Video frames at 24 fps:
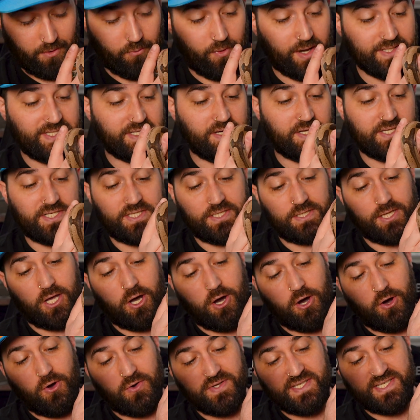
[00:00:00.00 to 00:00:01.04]
wasn't a
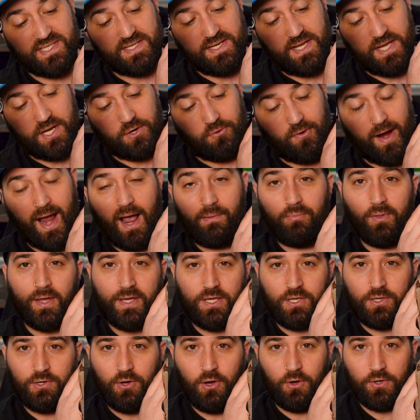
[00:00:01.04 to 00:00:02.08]
slow sneak grab like,
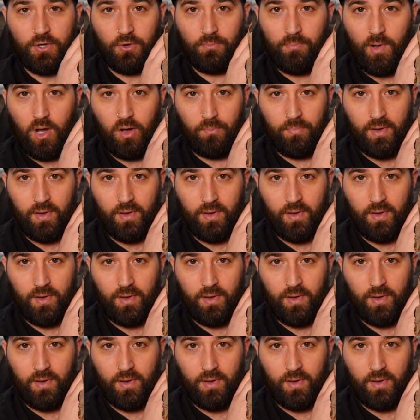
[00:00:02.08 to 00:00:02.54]
you know, your ball